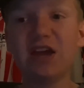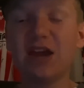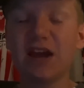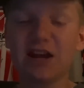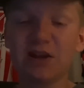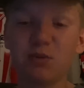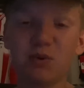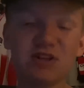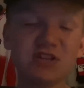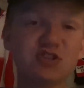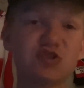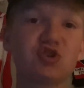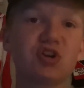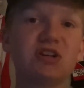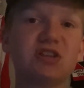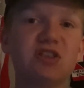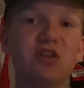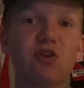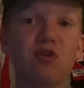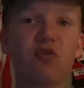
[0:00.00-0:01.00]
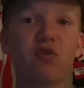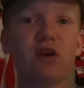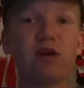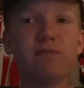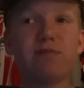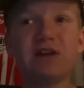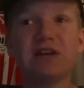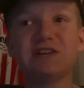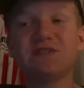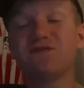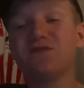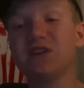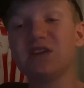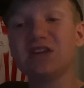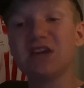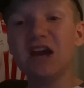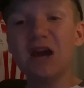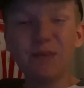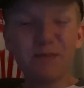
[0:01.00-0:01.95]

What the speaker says: and he went straight to the Orient player's feet.